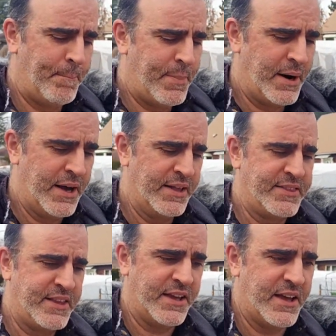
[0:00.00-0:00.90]
but
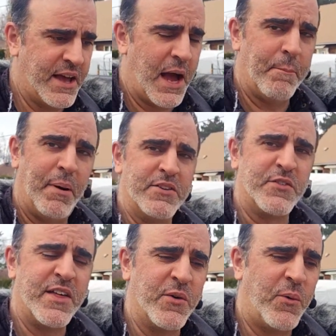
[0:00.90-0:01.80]
a bunch of
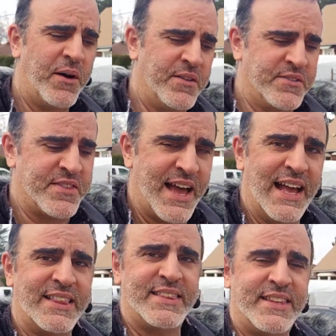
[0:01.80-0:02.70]
other ones that,